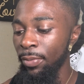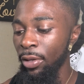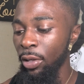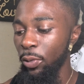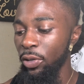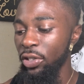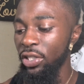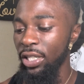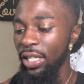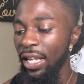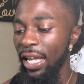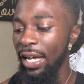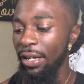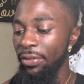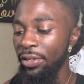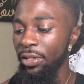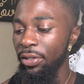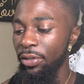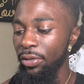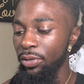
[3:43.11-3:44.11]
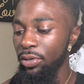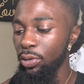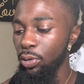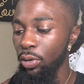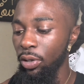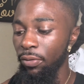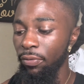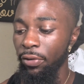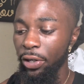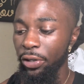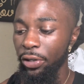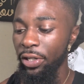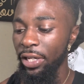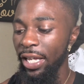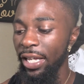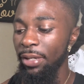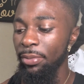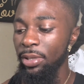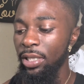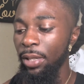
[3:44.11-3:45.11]
which allowed them to convert the
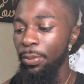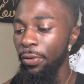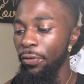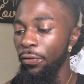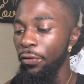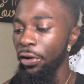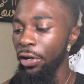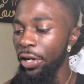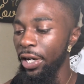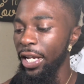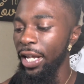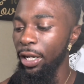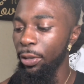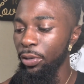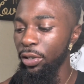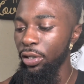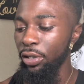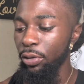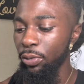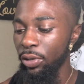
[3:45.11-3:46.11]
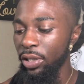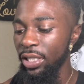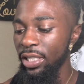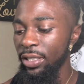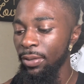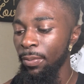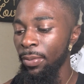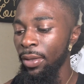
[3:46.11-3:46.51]
AMC preferred equity units